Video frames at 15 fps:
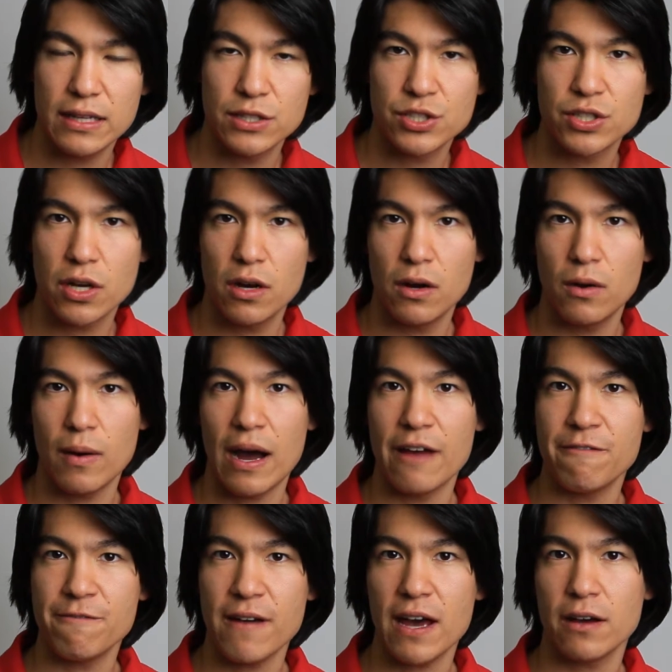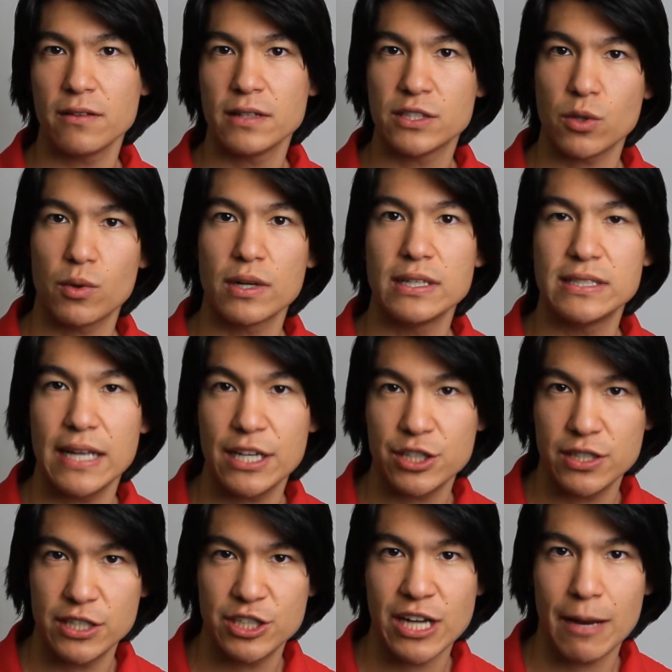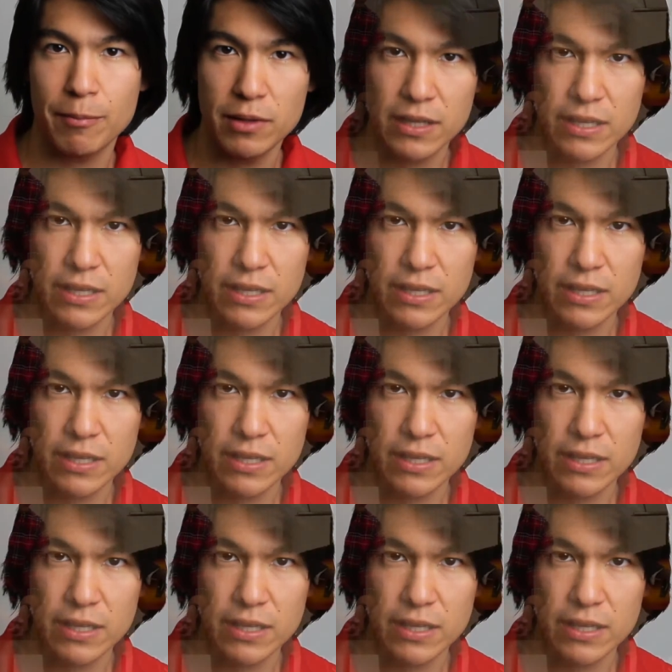And so I found this organization in Chapel